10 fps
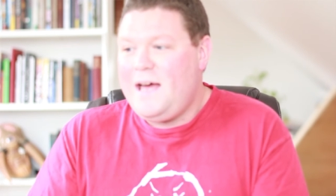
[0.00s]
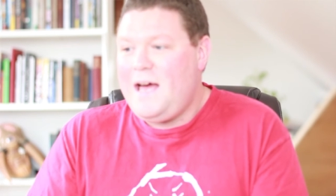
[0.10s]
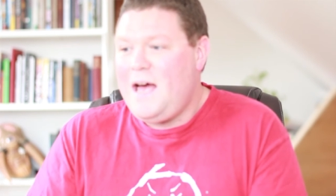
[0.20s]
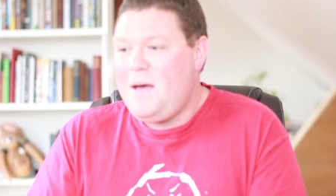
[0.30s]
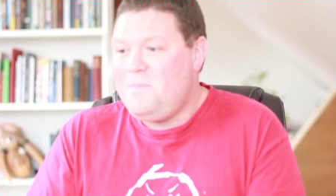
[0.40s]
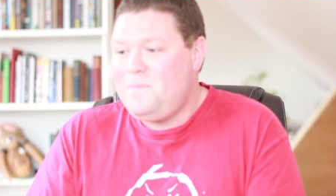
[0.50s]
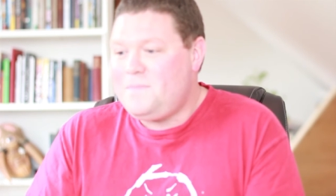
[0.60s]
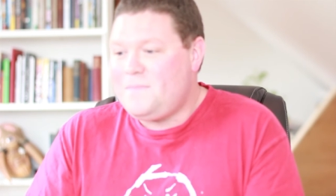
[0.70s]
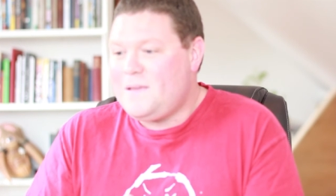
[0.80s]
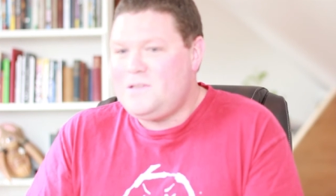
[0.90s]

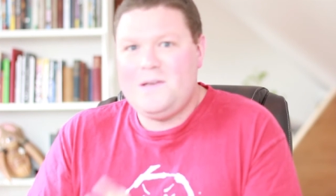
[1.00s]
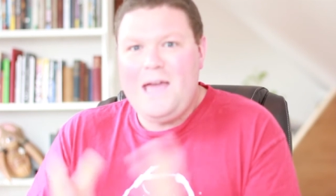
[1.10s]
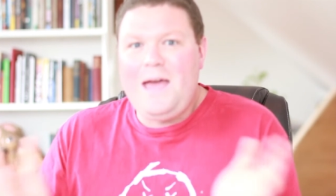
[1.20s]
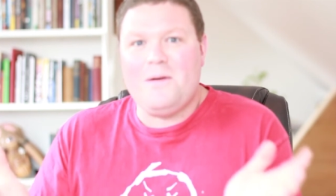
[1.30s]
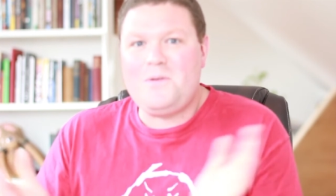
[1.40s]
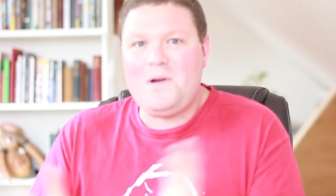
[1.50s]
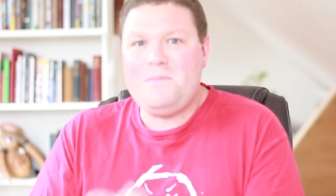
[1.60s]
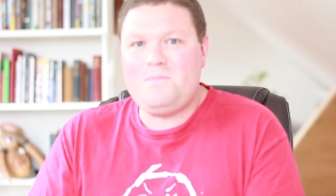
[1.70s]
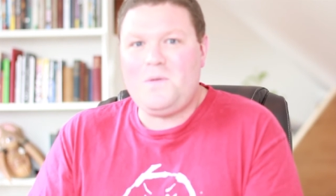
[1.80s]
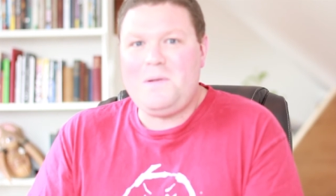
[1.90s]
So yeah,
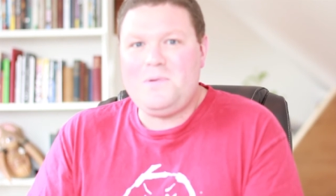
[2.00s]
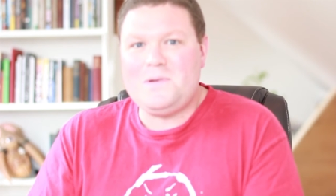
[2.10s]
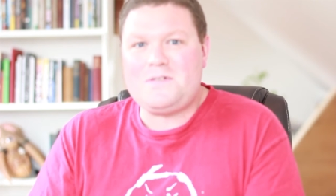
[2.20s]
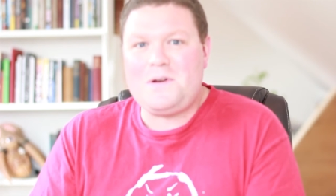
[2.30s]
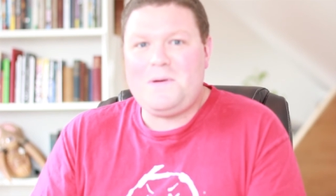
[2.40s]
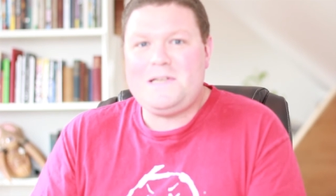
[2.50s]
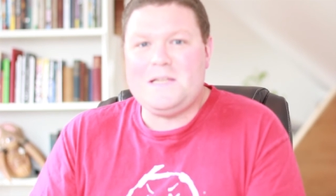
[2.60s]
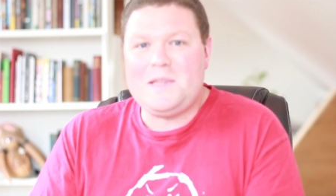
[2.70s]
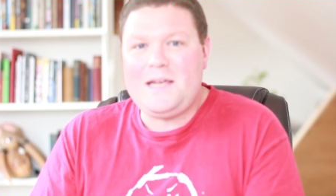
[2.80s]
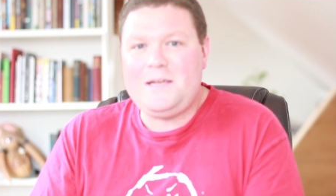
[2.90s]
great books, great
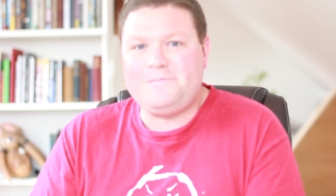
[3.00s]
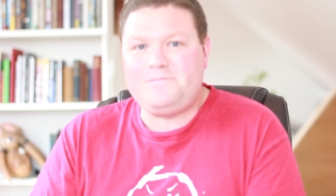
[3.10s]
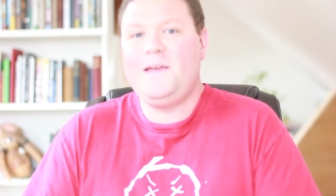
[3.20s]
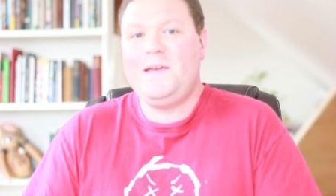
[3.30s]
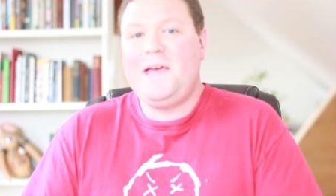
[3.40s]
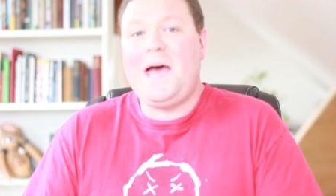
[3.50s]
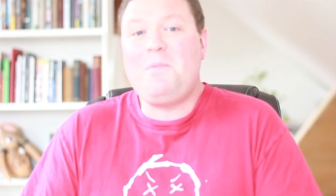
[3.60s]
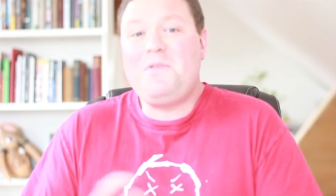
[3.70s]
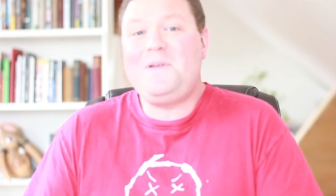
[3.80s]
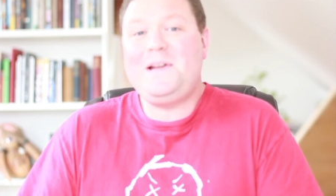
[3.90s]
question, thank you. And
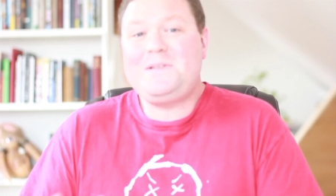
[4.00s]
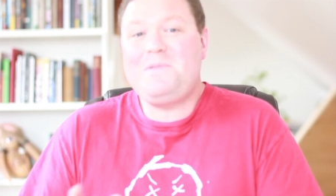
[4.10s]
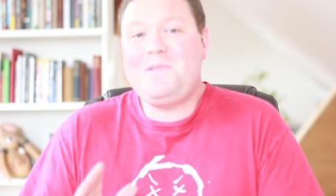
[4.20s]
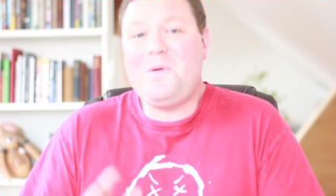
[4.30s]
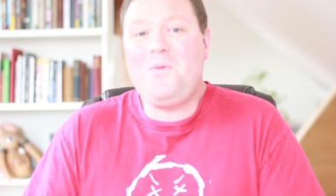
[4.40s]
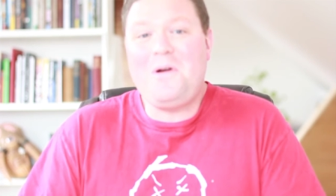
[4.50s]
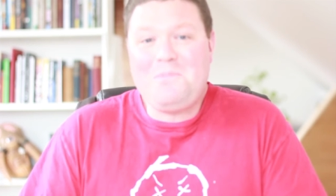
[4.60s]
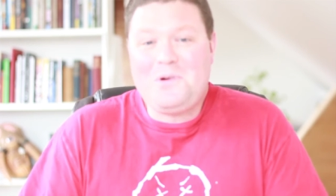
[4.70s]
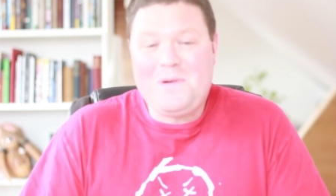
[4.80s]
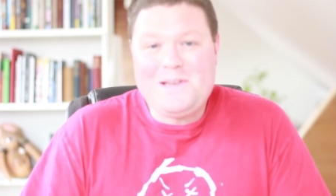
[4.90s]
we'll finish with one
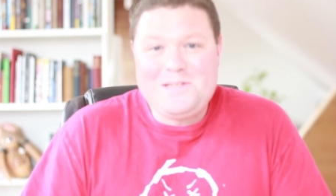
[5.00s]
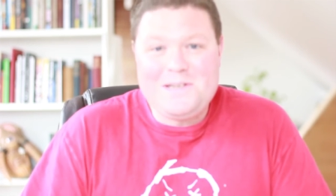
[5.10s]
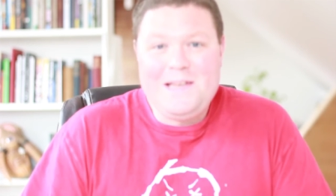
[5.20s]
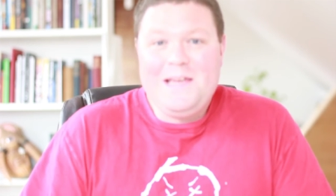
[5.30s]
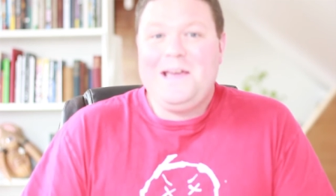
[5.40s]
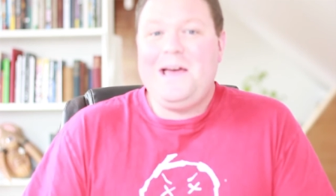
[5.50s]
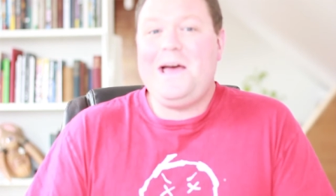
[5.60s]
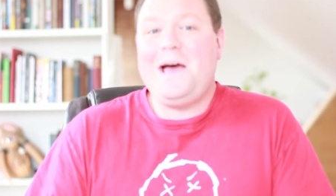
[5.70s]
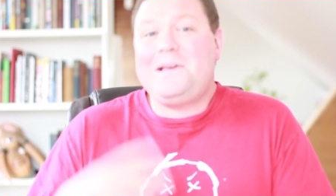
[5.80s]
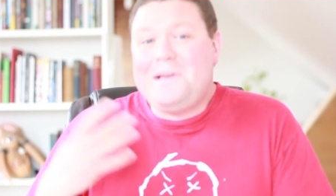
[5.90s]
more question.
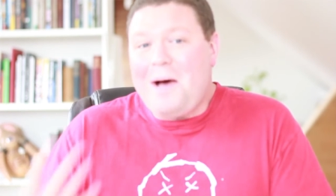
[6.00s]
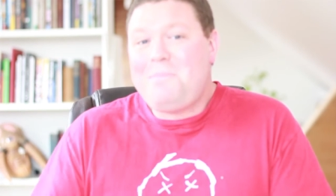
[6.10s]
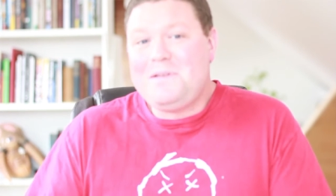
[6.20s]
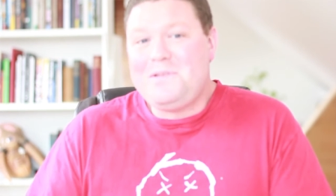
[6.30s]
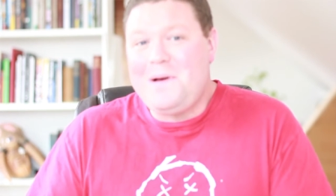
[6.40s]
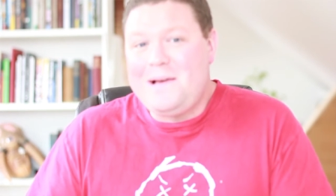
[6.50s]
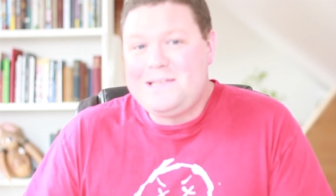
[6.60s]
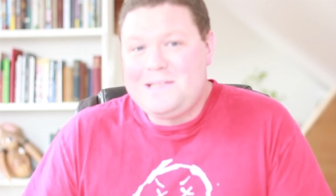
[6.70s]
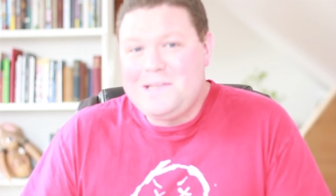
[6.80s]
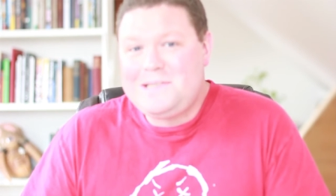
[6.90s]
A couple of you
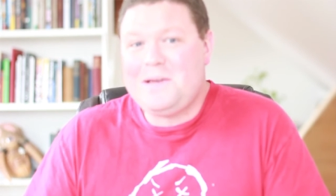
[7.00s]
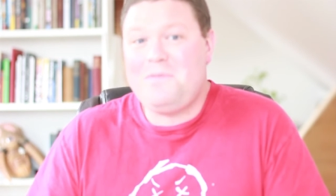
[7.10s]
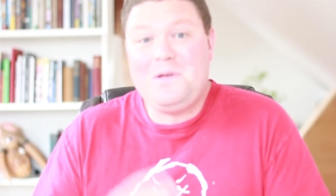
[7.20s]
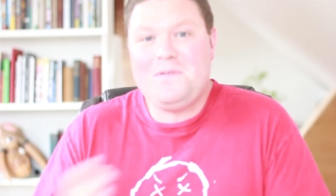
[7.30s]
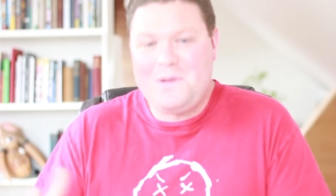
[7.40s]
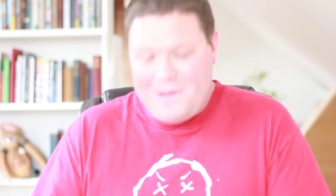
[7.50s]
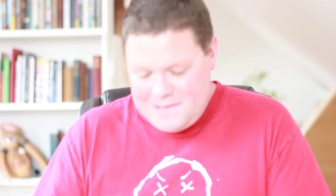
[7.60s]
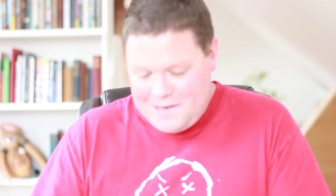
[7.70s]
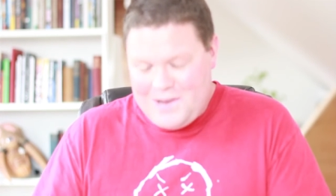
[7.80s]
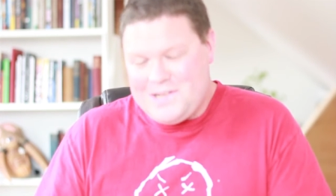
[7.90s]
asked this, a few of you
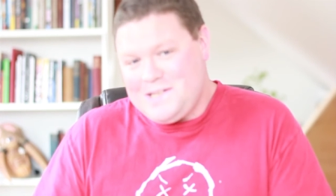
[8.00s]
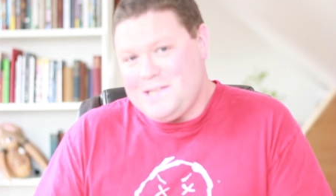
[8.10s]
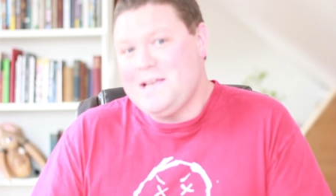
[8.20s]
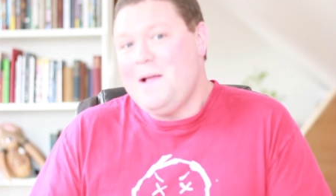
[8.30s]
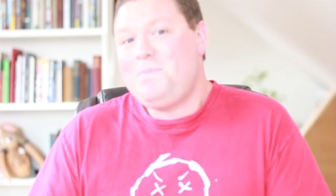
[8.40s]
actually asked this.